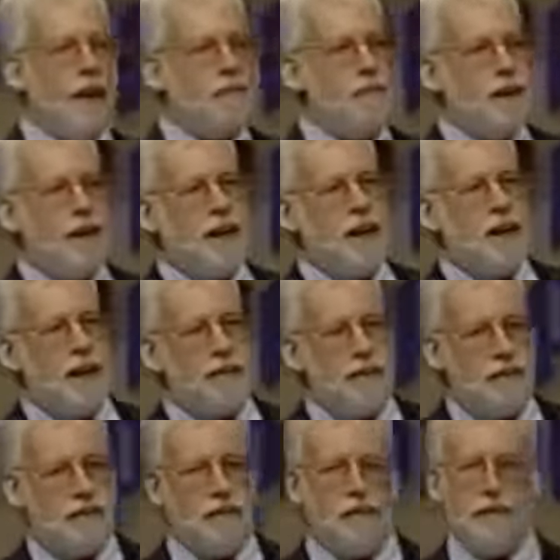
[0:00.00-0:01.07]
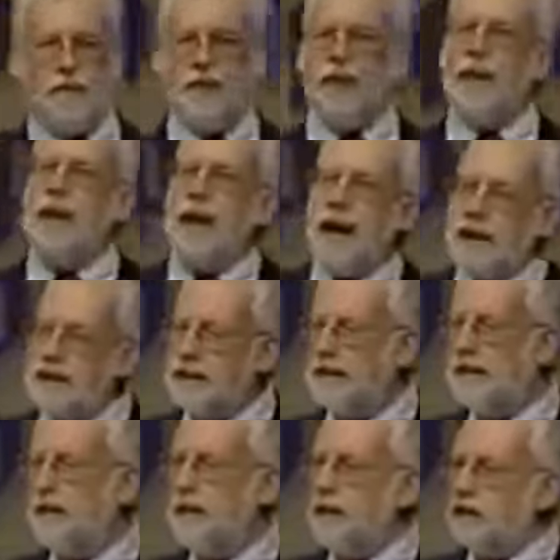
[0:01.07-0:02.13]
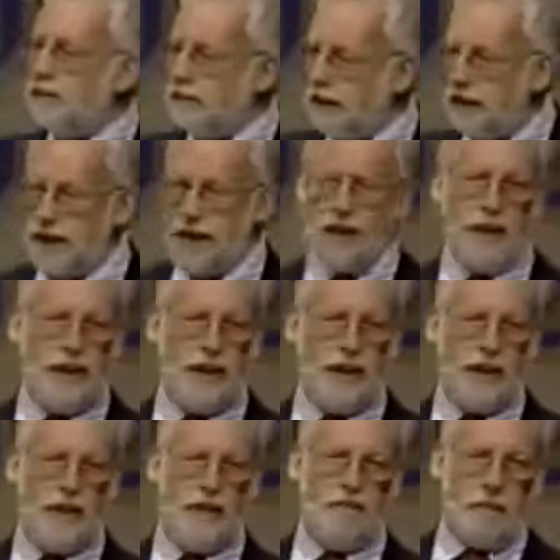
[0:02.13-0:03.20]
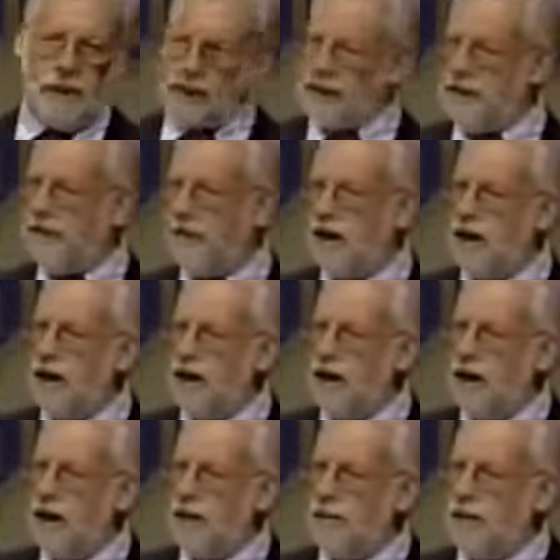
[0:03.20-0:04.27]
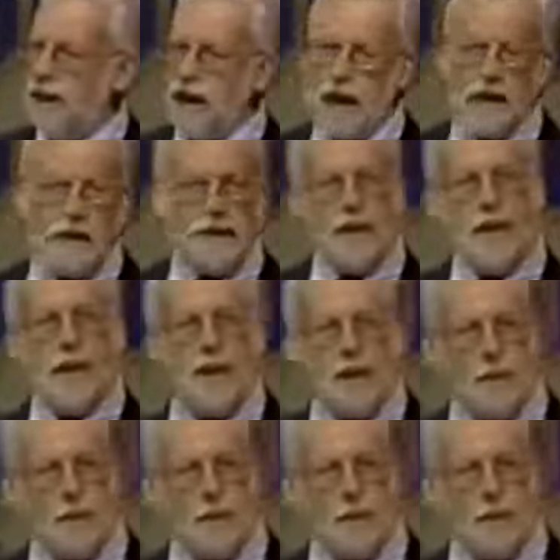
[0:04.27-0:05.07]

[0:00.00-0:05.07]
let me give you the classical definition of masonry, because